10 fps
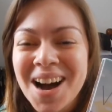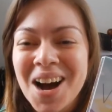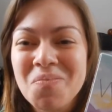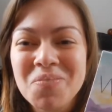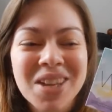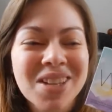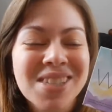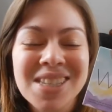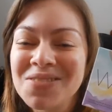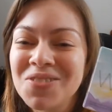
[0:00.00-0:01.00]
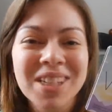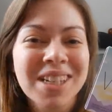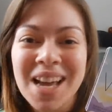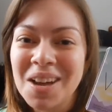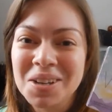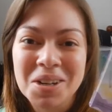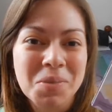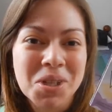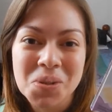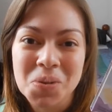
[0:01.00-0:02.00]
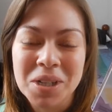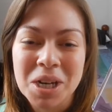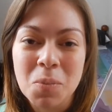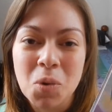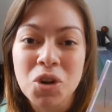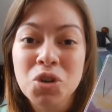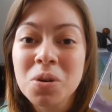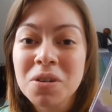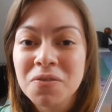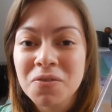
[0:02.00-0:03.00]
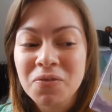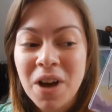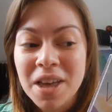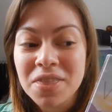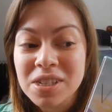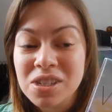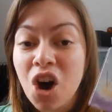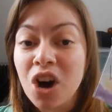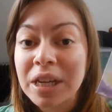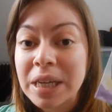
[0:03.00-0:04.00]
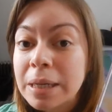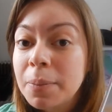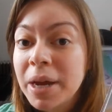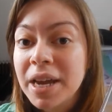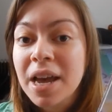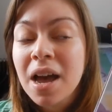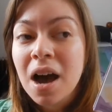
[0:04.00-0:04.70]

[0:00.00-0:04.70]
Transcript: It's really not going to be sold anymore. You can find this on eBay.